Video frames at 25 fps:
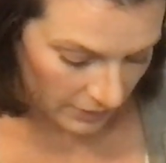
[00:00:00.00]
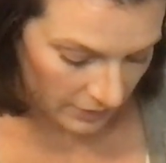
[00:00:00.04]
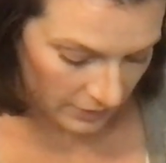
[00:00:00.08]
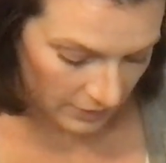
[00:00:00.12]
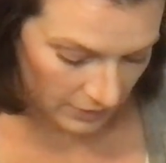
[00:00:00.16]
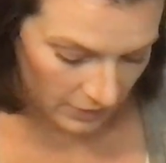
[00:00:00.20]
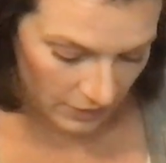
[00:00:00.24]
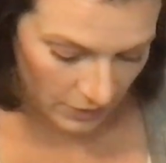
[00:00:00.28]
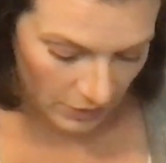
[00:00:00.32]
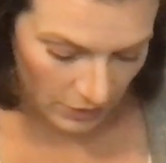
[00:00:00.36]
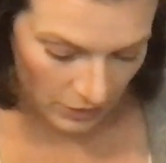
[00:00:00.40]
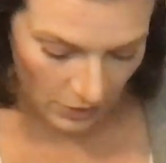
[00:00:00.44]

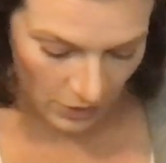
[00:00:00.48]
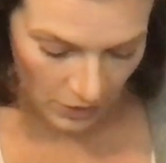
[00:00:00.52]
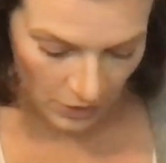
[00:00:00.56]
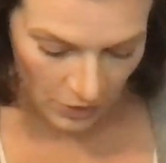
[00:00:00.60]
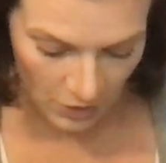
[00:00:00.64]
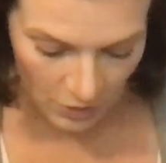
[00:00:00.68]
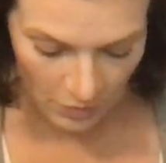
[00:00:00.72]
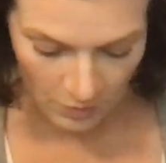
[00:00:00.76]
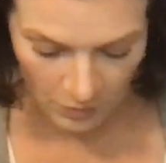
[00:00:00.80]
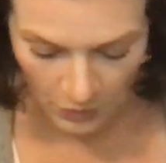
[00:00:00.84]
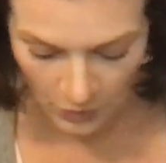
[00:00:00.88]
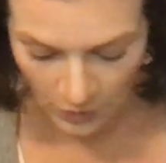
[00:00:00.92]

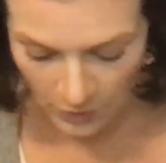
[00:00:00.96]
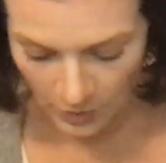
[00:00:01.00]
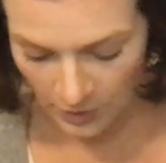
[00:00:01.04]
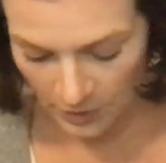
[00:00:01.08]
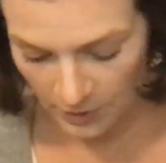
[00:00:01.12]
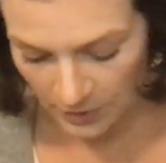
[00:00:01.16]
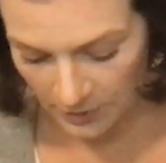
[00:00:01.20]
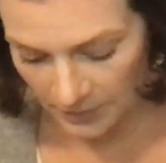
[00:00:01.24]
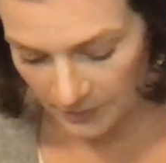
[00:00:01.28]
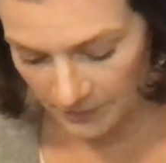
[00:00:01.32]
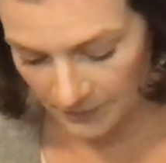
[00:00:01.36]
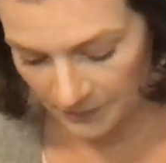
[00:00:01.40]
No more.
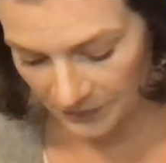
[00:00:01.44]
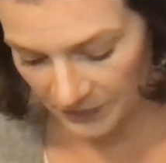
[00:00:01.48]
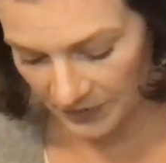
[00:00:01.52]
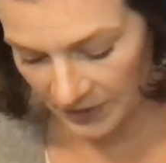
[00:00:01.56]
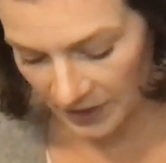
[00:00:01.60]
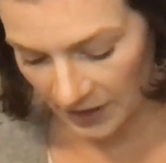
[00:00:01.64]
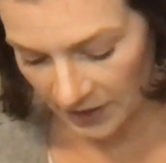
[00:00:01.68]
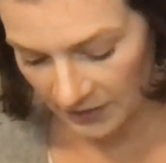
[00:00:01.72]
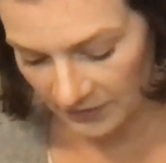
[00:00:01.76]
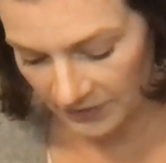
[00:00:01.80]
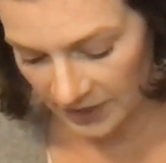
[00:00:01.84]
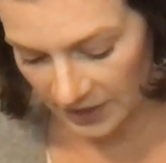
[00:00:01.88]

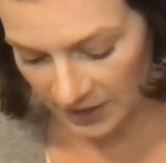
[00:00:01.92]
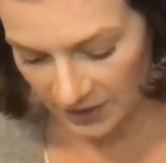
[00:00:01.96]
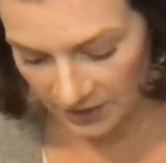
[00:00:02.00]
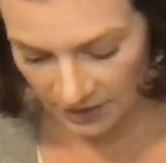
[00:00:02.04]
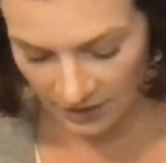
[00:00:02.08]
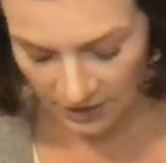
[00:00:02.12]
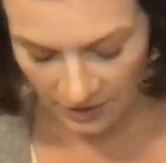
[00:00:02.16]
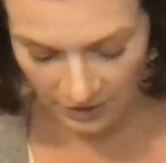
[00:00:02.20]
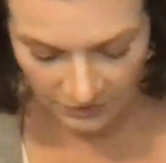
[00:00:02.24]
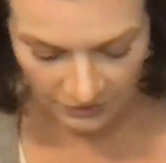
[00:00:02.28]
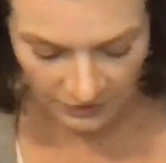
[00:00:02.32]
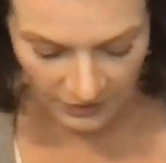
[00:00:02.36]
I've had
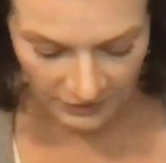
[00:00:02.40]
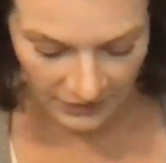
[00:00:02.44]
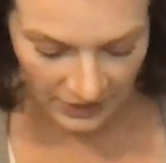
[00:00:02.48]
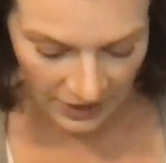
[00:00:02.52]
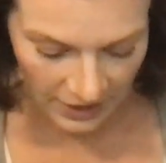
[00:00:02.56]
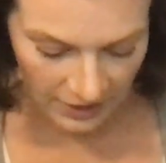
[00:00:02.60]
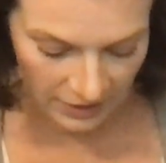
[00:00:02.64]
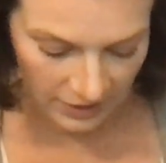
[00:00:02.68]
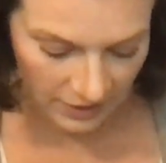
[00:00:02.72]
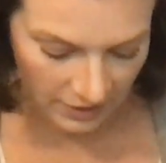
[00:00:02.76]
enough. I've had